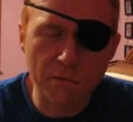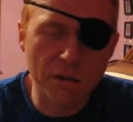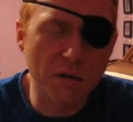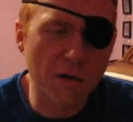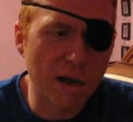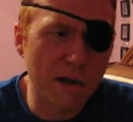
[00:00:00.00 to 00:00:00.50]
would
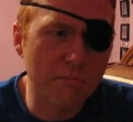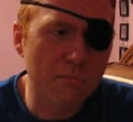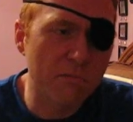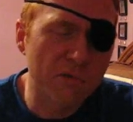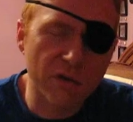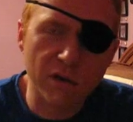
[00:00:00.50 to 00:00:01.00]
know how to
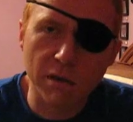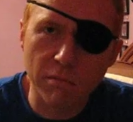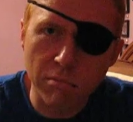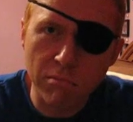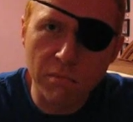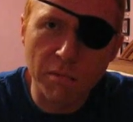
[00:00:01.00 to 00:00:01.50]
treat you
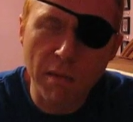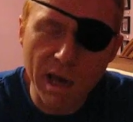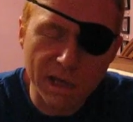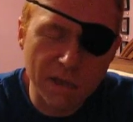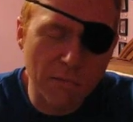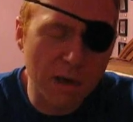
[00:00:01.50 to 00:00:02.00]
the best.